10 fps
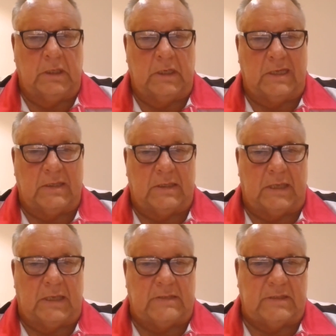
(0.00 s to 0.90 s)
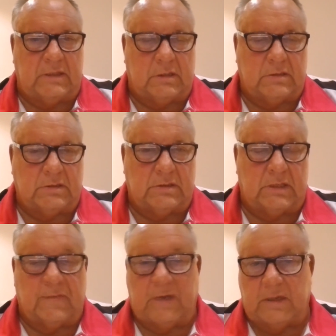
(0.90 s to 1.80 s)
in other asset classes
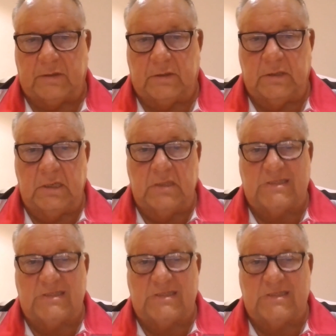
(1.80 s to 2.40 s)
that have other